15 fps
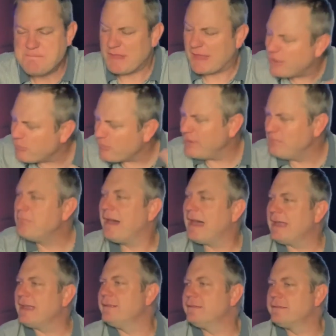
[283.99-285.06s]
And it
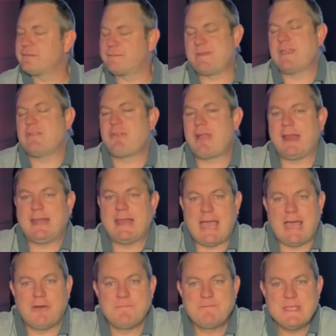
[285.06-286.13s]
reminds me right
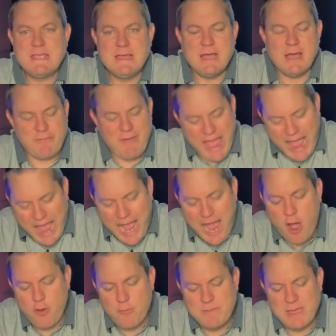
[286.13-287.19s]
now of
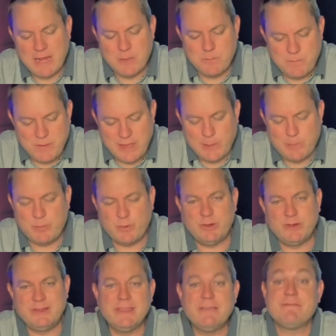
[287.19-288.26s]
how many
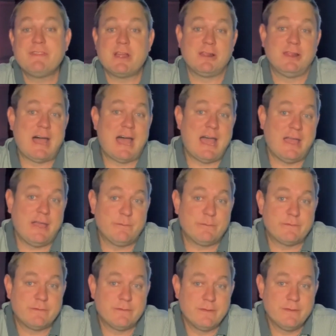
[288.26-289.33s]
people live their
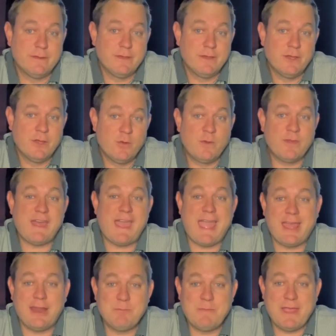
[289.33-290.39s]
lives with
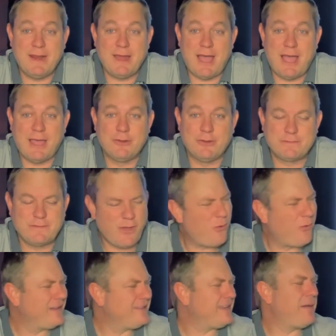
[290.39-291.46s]
handmade idols.
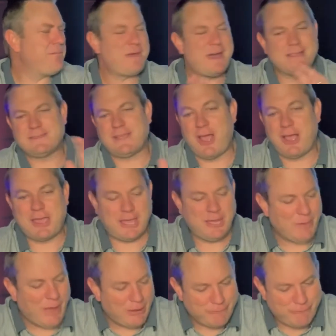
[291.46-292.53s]
Oh, I'm not talking
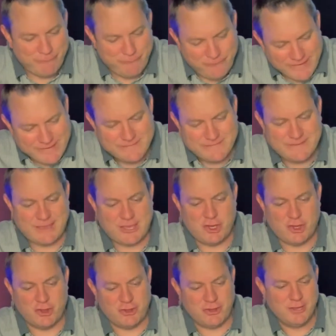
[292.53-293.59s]
about
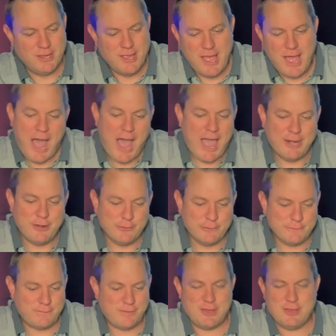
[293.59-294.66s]
physical
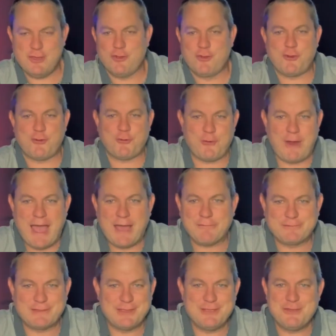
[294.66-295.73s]
idols that you
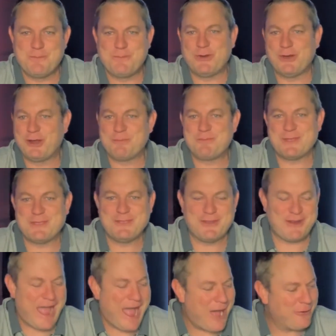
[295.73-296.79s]
craft and you put up in
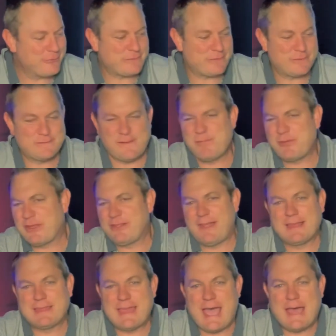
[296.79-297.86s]
your house or something
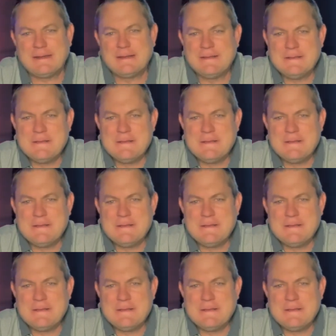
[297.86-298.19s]
like that.